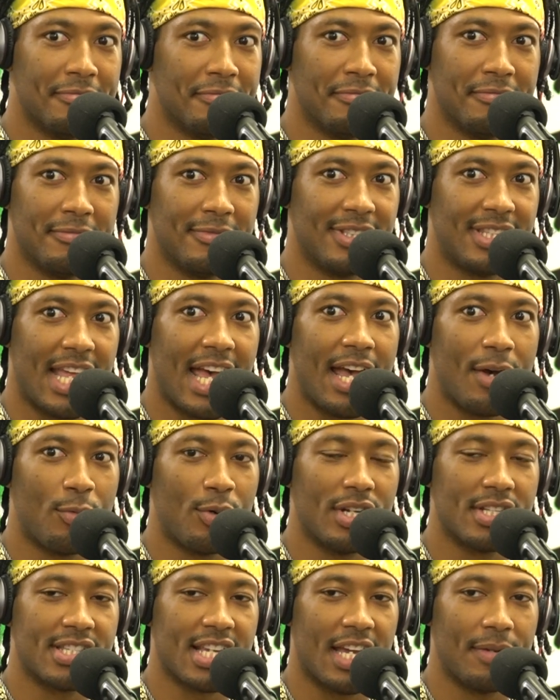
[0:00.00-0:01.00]
that
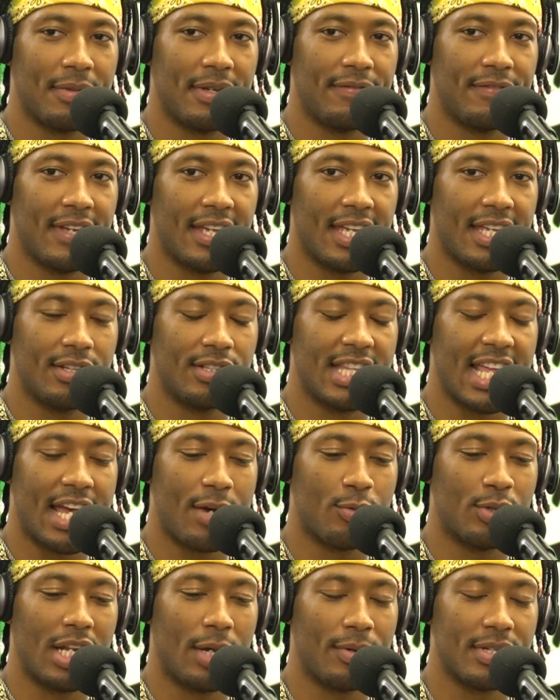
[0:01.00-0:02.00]
one time
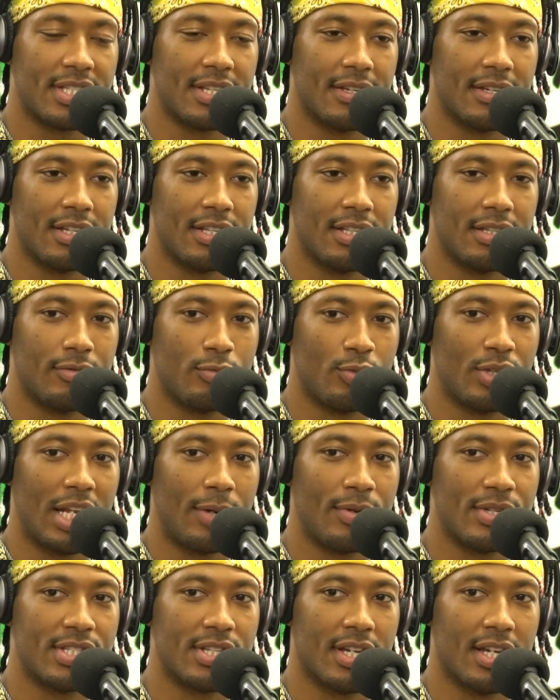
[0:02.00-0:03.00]
when I went
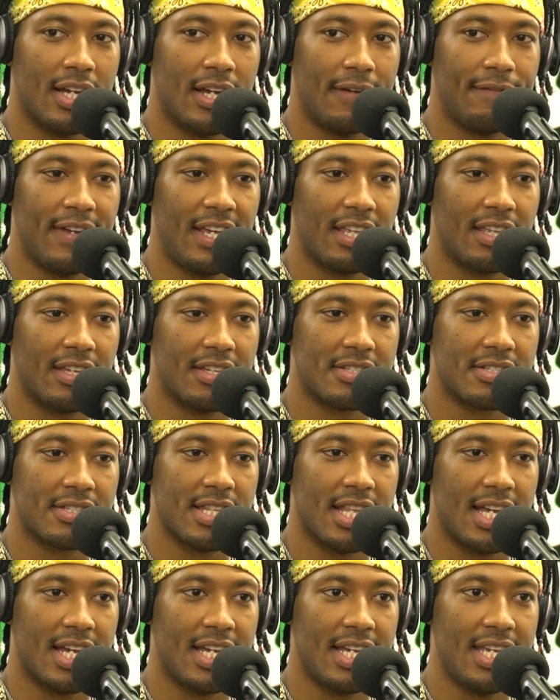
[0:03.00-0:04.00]
to Vegas.
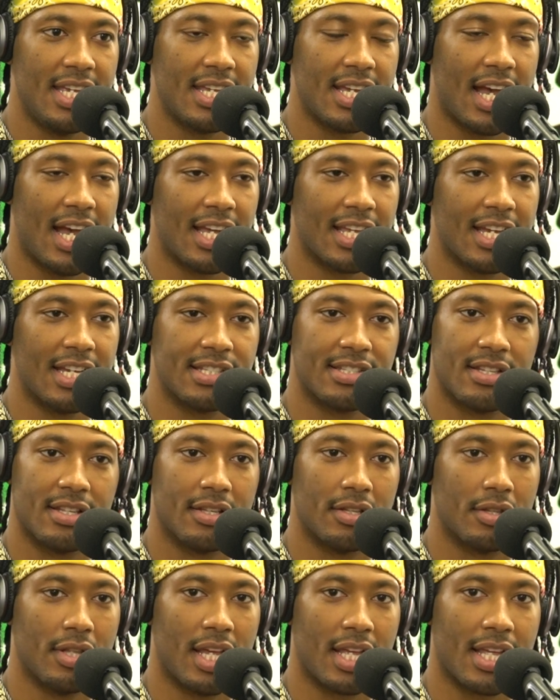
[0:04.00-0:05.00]
Like I
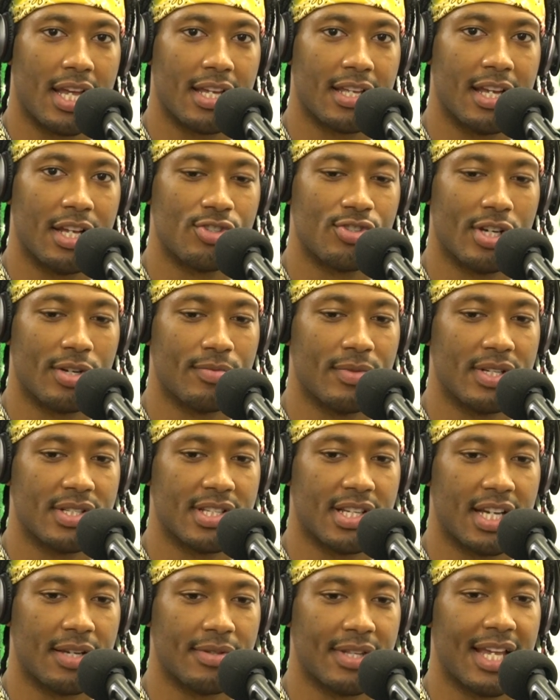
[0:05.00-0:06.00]
got drunk one
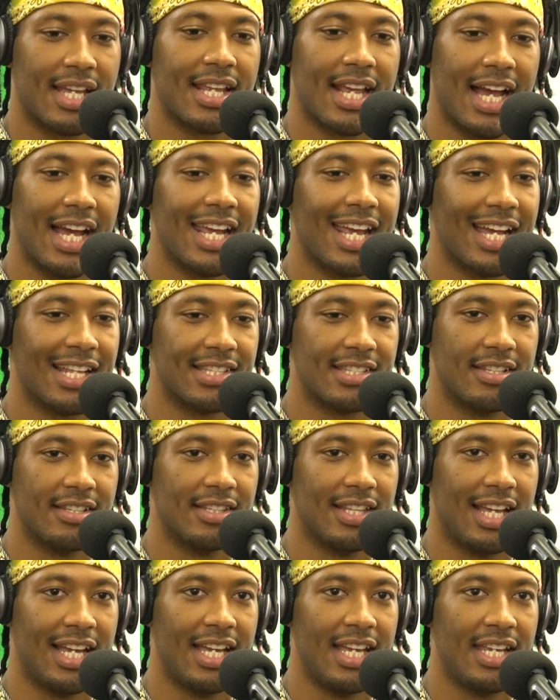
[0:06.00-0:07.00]
time. Like I had
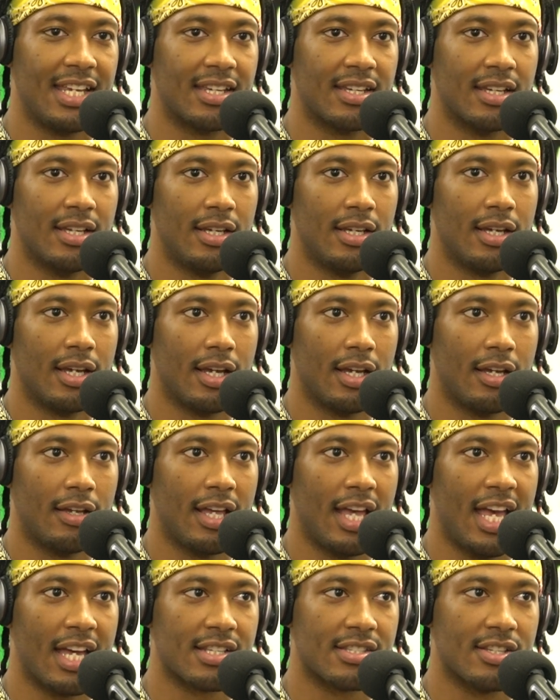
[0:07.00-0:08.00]
to
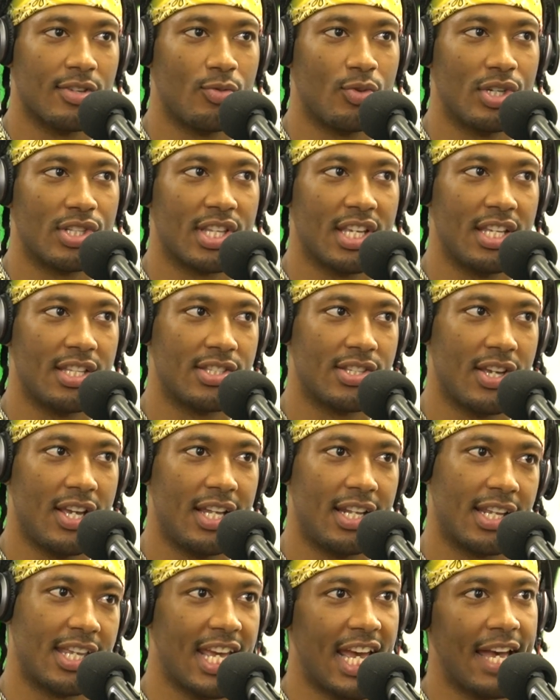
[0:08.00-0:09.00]
ask someone to
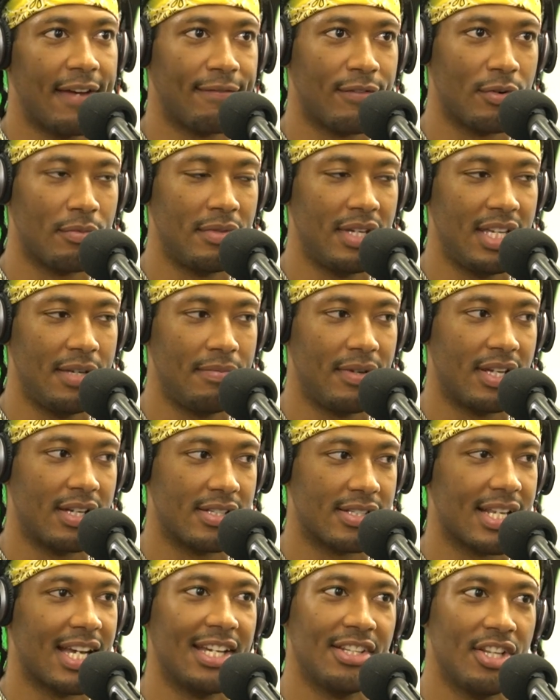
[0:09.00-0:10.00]
hit a cab for me
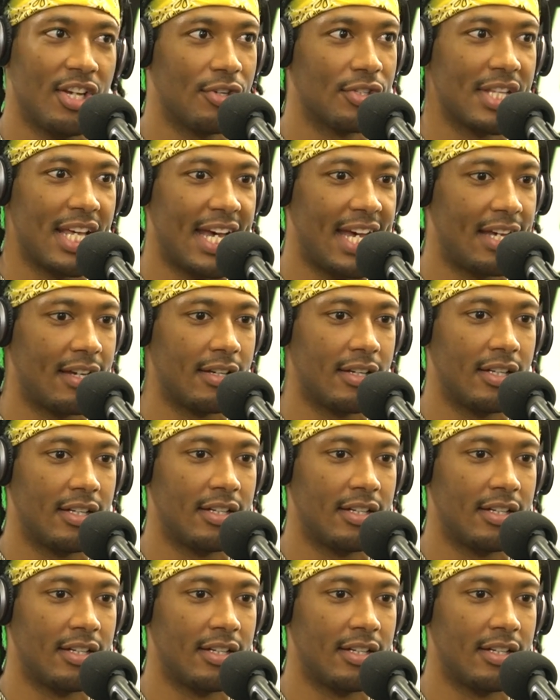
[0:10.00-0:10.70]
because I know that